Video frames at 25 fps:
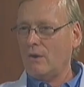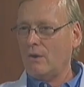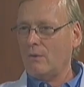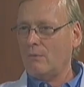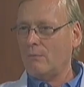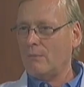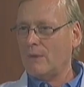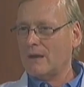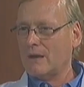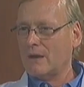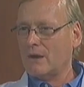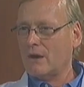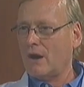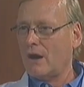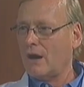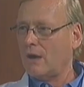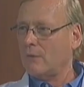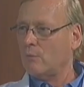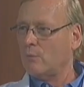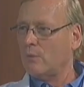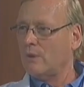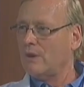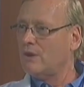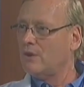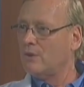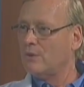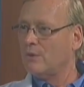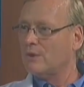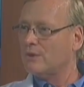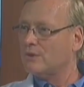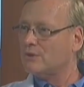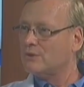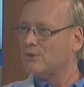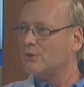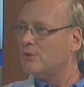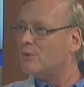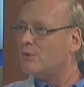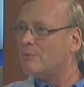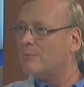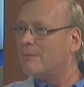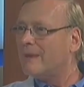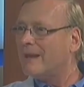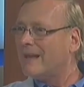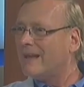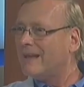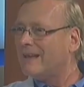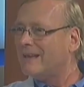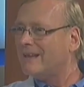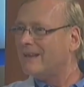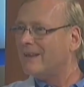oh my God, what are you going to do to
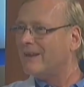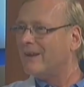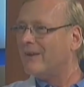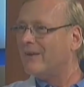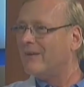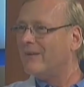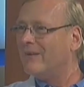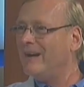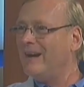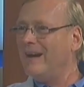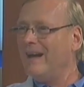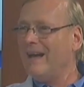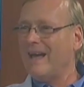me? You know?